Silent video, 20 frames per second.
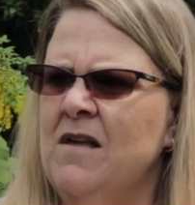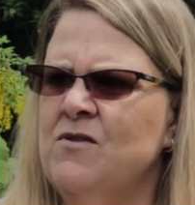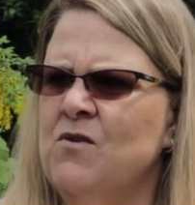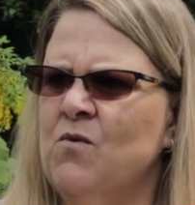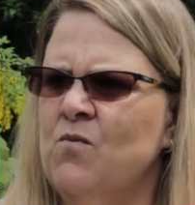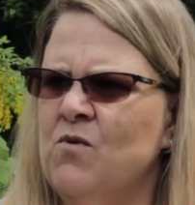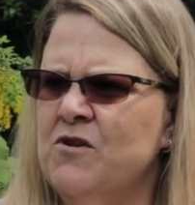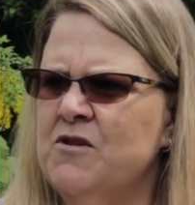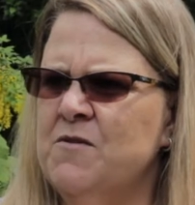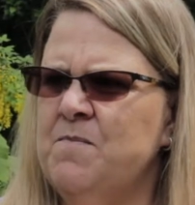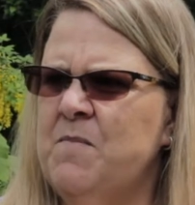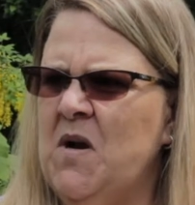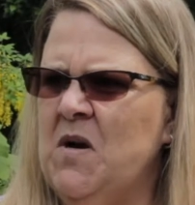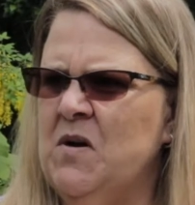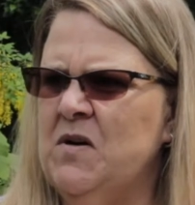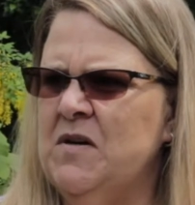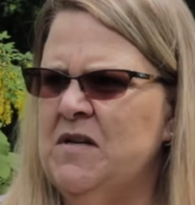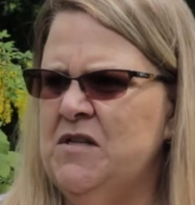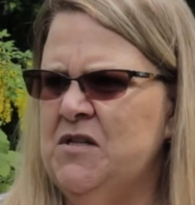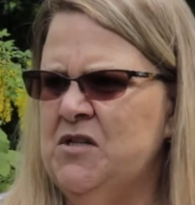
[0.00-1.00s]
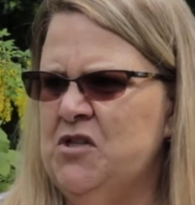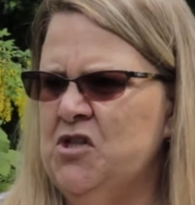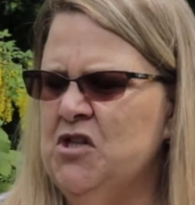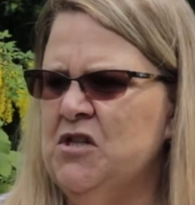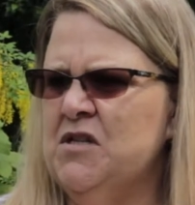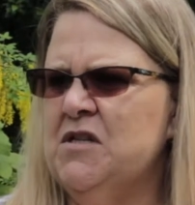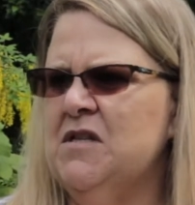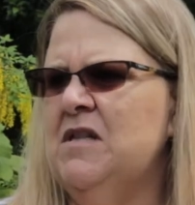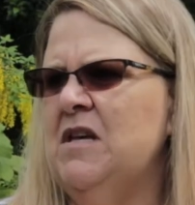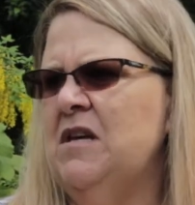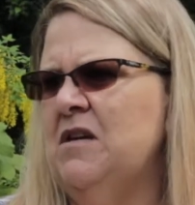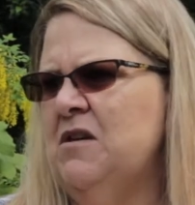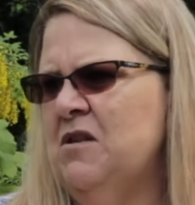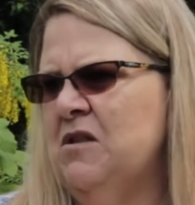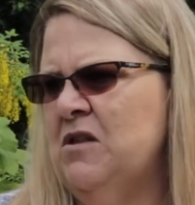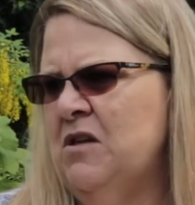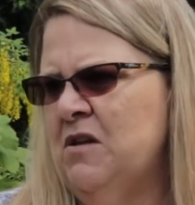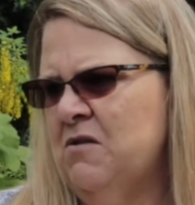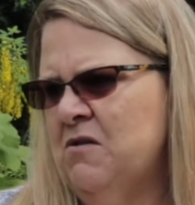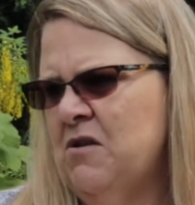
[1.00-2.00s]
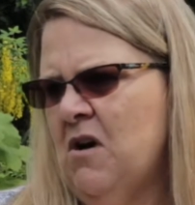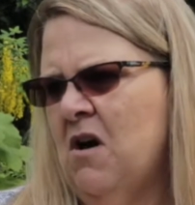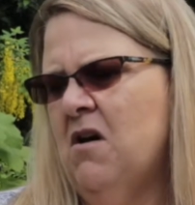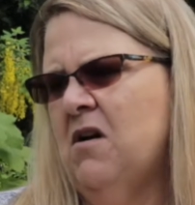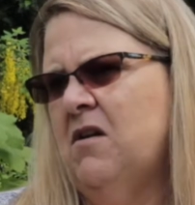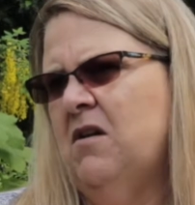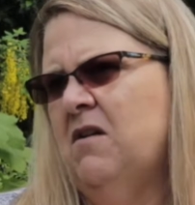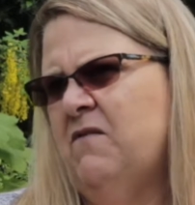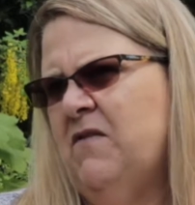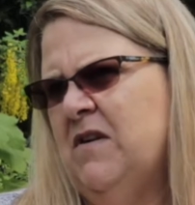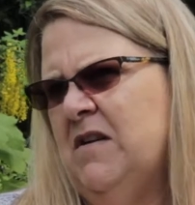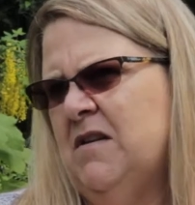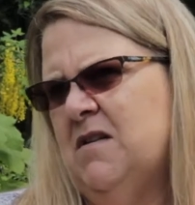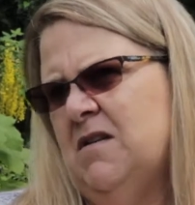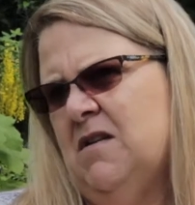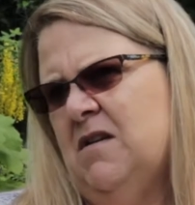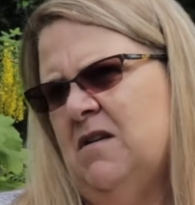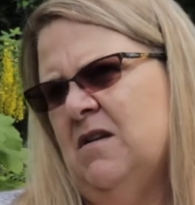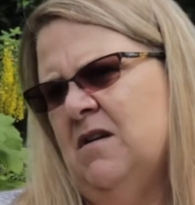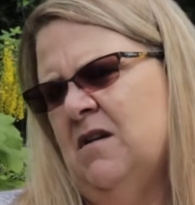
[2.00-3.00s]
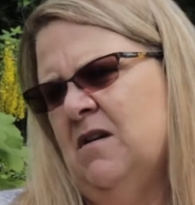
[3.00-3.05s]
the worst part is just the thought of it.